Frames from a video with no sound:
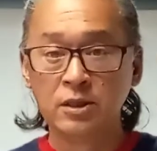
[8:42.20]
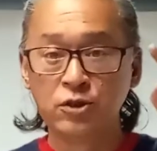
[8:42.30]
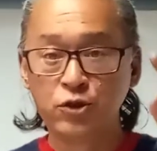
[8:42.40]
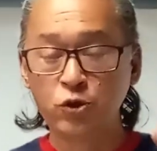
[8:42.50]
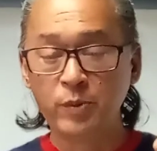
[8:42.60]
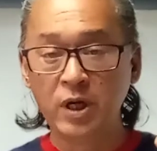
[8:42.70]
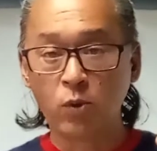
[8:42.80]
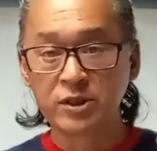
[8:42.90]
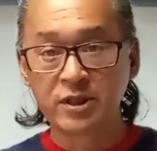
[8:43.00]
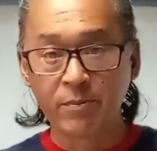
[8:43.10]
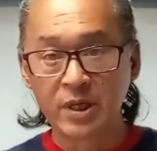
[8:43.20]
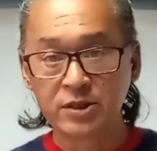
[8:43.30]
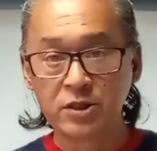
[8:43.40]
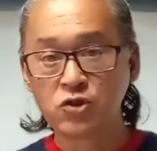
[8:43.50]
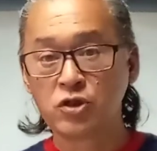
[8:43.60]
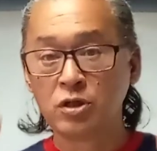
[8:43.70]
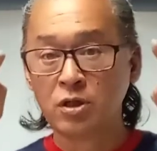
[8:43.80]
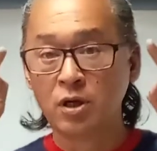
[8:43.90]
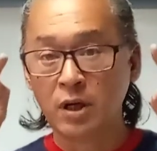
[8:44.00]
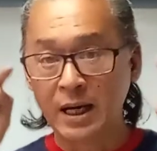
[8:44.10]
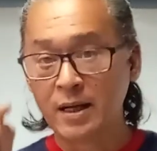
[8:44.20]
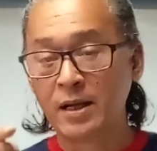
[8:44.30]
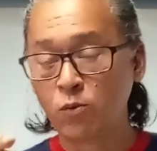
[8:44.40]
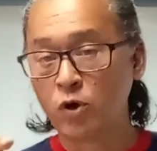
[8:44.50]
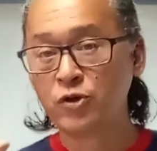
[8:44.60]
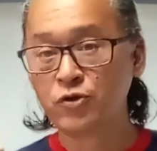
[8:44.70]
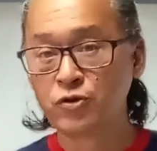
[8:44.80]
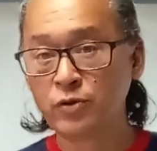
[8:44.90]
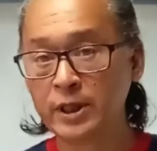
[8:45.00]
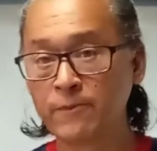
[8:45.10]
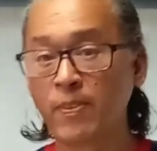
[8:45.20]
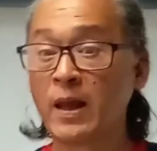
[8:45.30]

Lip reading: Shoot me a WhatsApp message. I'll walk you through it.